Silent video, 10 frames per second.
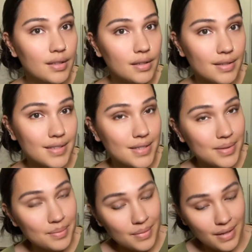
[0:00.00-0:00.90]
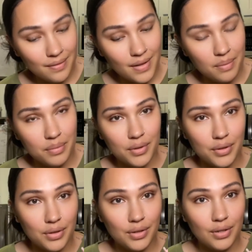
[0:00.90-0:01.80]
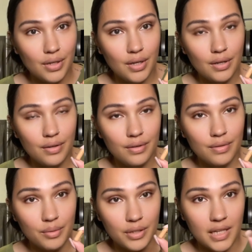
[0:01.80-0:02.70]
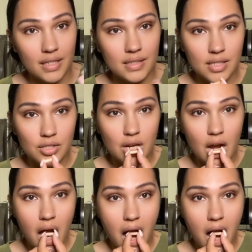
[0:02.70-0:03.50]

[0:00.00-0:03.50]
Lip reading: This is my fat burner from Organics Nature.